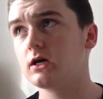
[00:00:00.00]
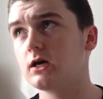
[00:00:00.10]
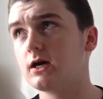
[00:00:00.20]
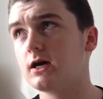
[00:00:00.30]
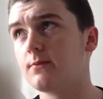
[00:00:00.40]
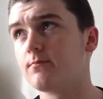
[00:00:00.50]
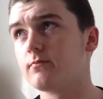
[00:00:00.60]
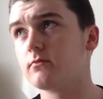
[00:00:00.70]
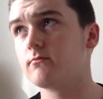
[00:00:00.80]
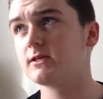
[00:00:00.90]

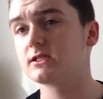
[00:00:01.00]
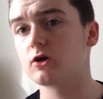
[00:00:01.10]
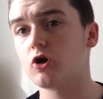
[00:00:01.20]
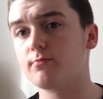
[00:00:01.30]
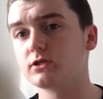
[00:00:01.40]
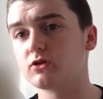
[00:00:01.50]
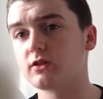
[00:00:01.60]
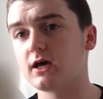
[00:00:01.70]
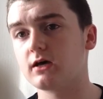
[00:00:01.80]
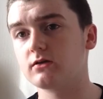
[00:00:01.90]
Mr. Copper's on
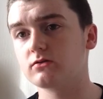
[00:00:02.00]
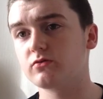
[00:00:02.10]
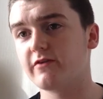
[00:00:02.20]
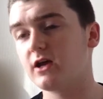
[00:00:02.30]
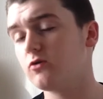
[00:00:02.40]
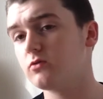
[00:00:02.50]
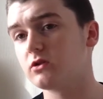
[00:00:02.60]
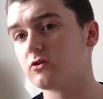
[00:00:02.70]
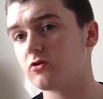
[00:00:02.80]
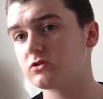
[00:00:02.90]
that sort of hill with the
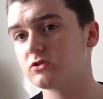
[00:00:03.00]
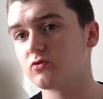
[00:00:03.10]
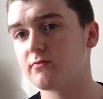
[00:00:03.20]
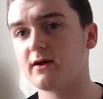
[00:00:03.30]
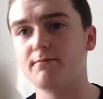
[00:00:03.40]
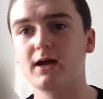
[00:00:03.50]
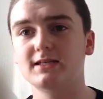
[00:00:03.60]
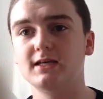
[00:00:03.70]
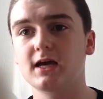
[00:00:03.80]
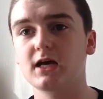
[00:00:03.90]
Doctor talking about
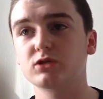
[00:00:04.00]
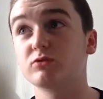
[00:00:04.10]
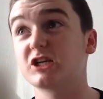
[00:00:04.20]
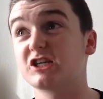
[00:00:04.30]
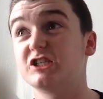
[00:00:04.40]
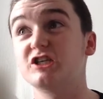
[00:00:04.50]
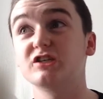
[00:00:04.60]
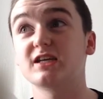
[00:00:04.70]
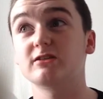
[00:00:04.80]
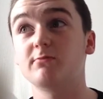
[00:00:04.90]
petty cash, which actually
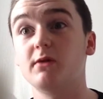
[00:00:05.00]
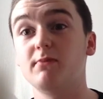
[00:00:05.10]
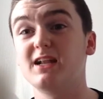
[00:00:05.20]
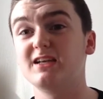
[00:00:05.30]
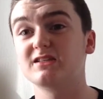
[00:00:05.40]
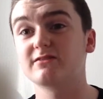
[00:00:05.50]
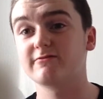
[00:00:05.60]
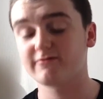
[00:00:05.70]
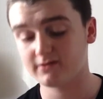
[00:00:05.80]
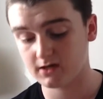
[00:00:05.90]
turns out to be millions
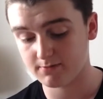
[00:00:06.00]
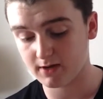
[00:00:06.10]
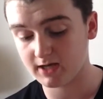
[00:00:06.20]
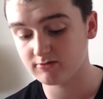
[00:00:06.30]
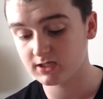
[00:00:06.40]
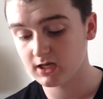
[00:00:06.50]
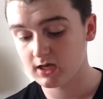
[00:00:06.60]
of pounds.